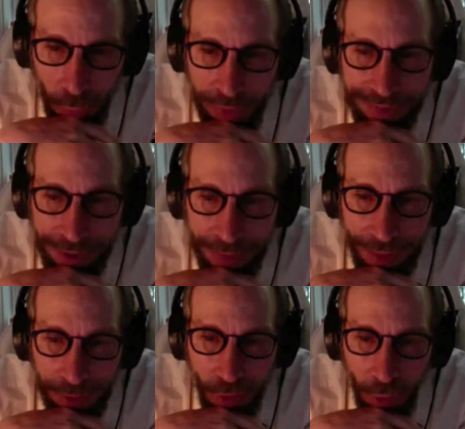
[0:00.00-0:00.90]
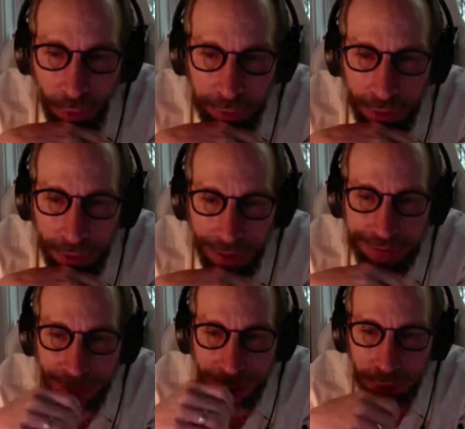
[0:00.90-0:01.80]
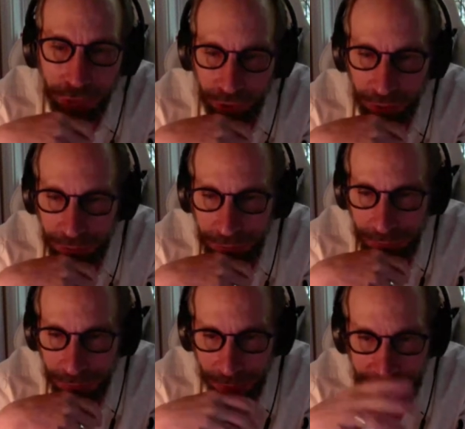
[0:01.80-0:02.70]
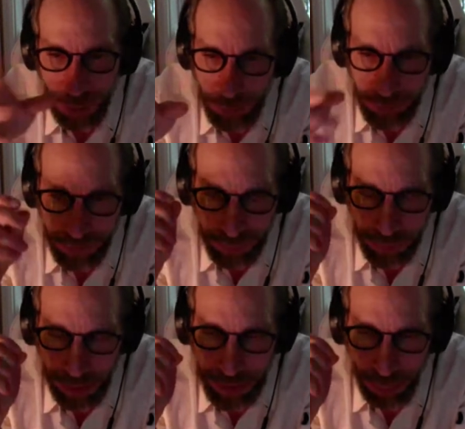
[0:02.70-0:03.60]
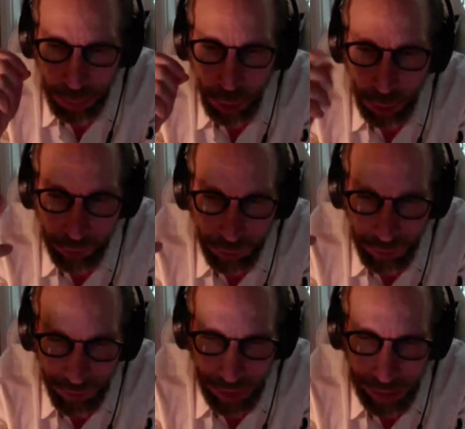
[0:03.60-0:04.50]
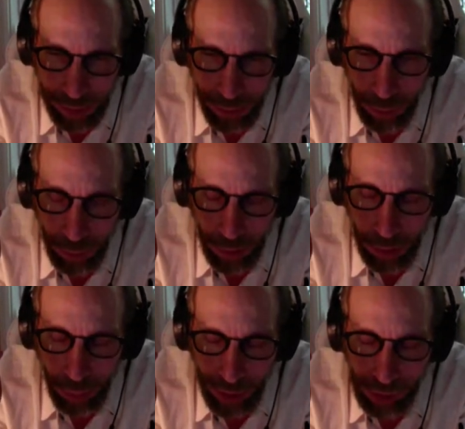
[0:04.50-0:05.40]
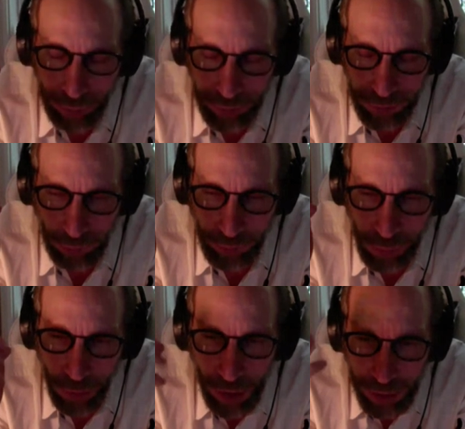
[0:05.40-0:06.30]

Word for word: We say that coin has energy. And some of this may be a beautiful eh, equation for some of you.